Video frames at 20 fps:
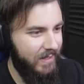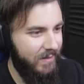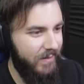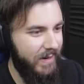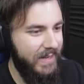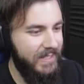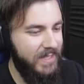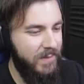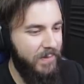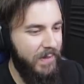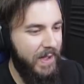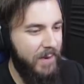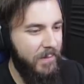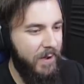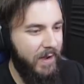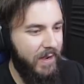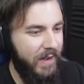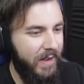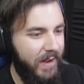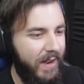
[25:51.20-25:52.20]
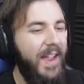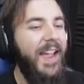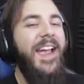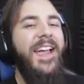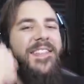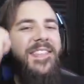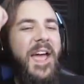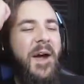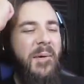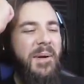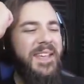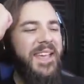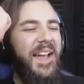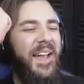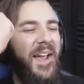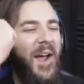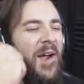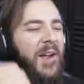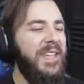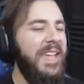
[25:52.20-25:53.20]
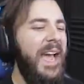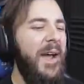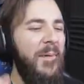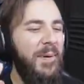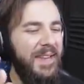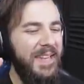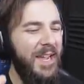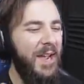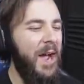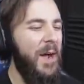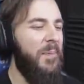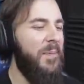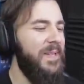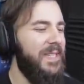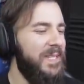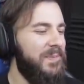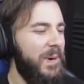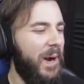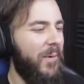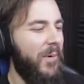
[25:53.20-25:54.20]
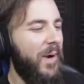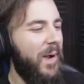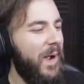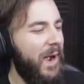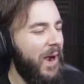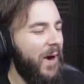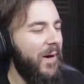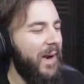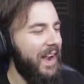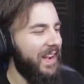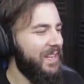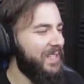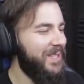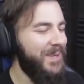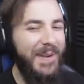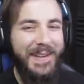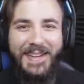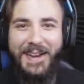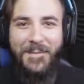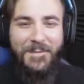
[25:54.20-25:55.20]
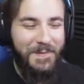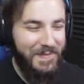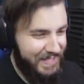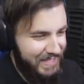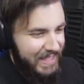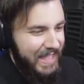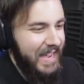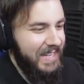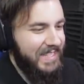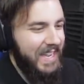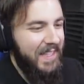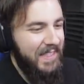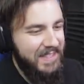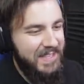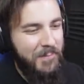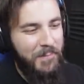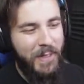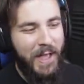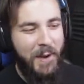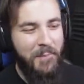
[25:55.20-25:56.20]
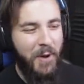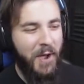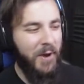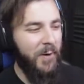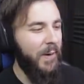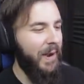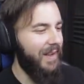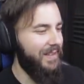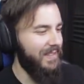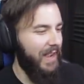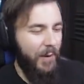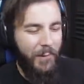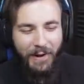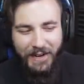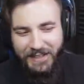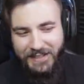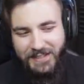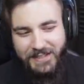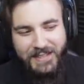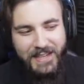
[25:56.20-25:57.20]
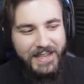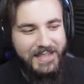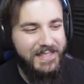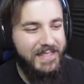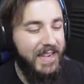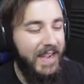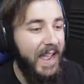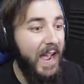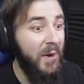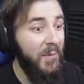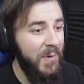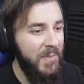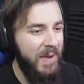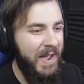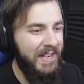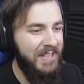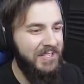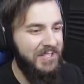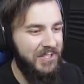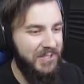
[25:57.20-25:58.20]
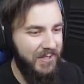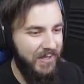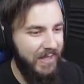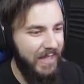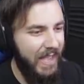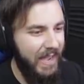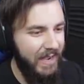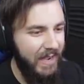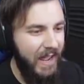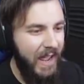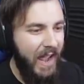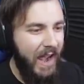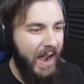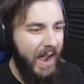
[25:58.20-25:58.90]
Right, zipline motor. There we go. Okay, we can go upwards as well. All right, sweet. So that's how the zipline motor works. I wanted to test it out. We managed to do that.